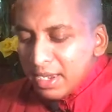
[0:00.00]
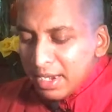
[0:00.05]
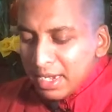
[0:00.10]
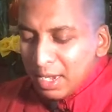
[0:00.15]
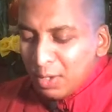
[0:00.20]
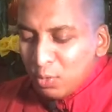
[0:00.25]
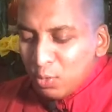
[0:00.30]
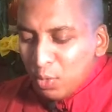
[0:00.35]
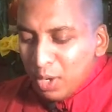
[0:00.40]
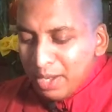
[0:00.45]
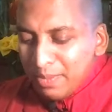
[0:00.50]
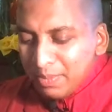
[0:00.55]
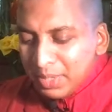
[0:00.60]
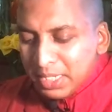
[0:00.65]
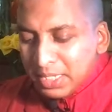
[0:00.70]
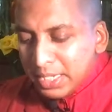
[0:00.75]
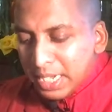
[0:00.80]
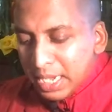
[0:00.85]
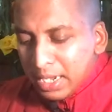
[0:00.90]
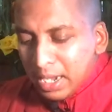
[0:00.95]
Now, one
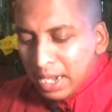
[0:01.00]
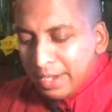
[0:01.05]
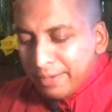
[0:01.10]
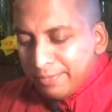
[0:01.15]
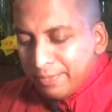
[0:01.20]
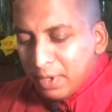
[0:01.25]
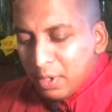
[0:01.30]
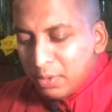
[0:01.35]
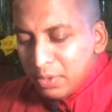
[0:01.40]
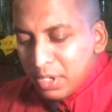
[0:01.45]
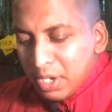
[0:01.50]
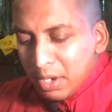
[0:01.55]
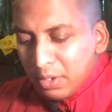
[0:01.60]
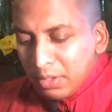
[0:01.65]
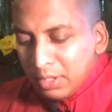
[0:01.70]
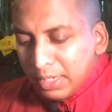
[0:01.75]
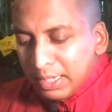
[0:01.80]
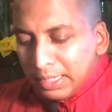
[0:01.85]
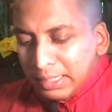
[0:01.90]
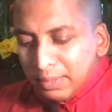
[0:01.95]
mistake I found
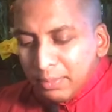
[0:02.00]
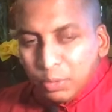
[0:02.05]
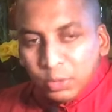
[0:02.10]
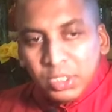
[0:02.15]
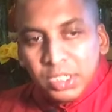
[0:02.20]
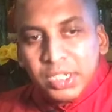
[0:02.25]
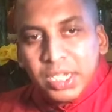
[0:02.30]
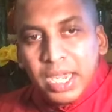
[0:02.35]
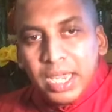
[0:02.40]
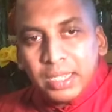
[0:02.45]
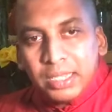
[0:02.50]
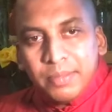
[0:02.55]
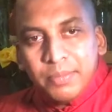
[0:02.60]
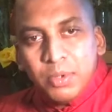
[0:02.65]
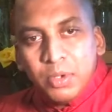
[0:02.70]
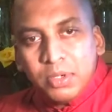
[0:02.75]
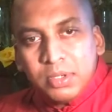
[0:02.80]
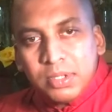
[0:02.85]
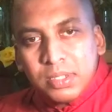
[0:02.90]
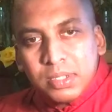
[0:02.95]
out in the Buddha Jayanti
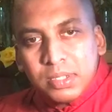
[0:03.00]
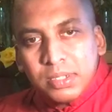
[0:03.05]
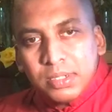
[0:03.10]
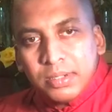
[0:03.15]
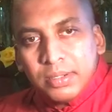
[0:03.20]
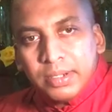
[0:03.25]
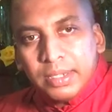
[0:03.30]
books,